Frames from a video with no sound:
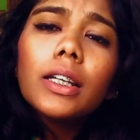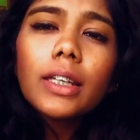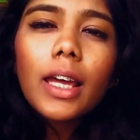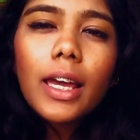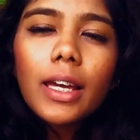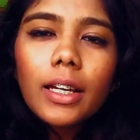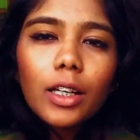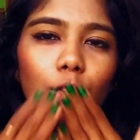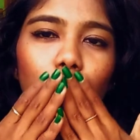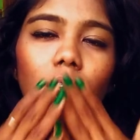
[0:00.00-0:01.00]

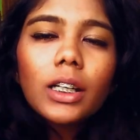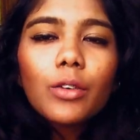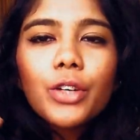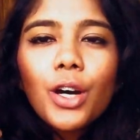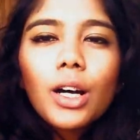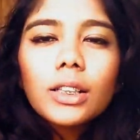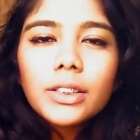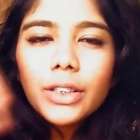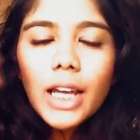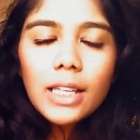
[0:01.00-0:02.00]
yay! Love you all.
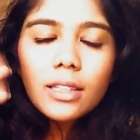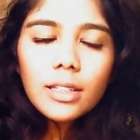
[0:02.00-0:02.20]
See you guys